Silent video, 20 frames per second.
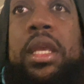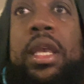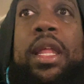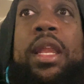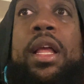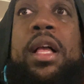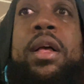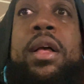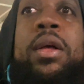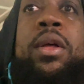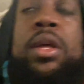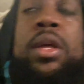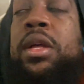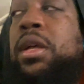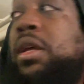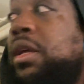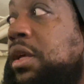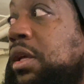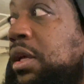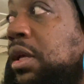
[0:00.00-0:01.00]
know,
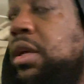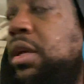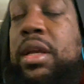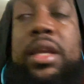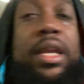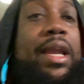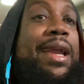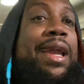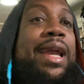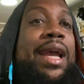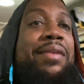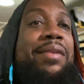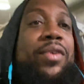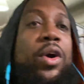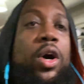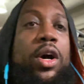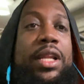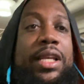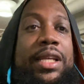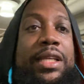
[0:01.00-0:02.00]
can't have
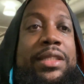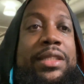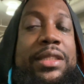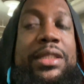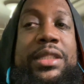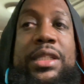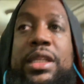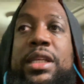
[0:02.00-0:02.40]
all this